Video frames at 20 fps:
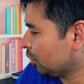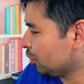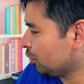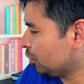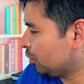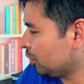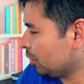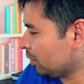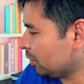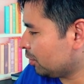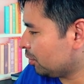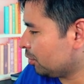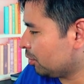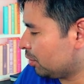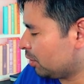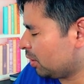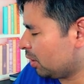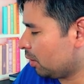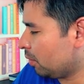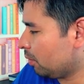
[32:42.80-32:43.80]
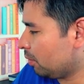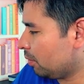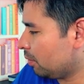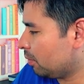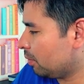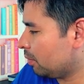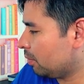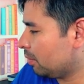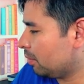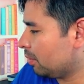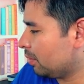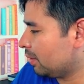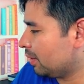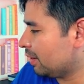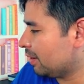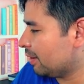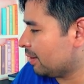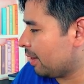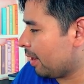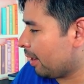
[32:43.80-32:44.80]
just tell
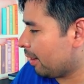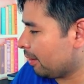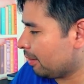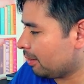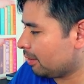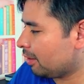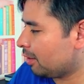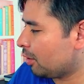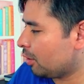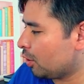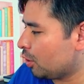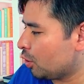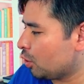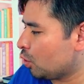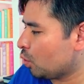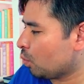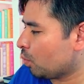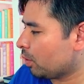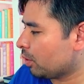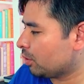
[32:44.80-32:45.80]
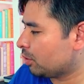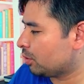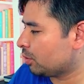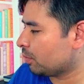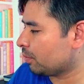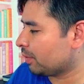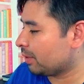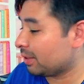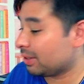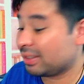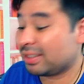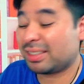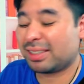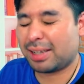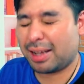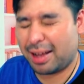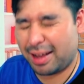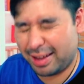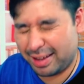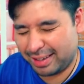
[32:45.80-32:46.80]
them you are doing
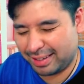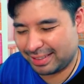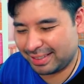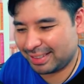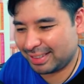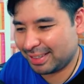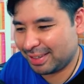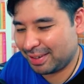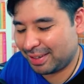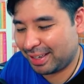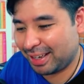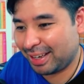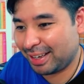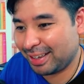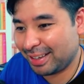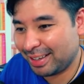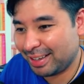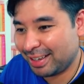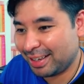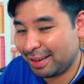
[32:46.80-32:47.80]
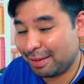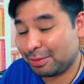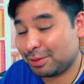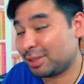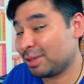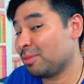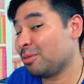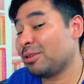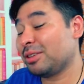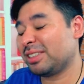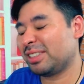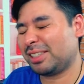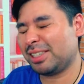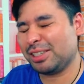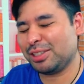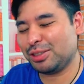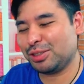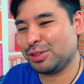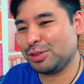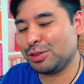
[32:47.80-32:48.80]
science, okay? If someone
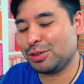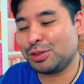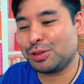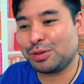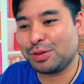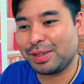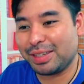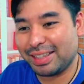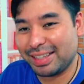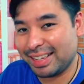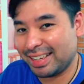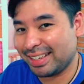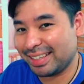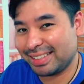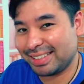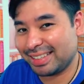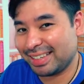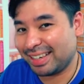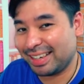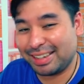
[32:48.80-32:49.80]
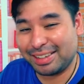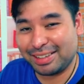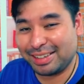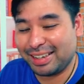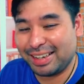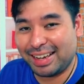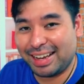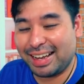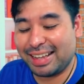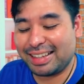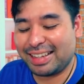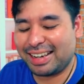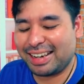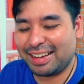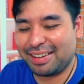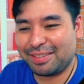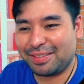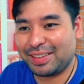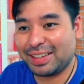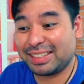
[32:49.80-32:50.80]
sees you doing this, and then
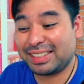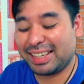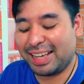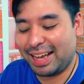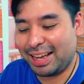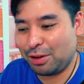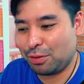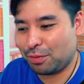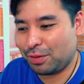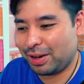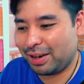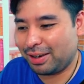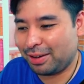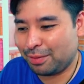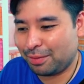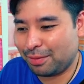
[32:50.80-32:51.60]
if they say, hey, what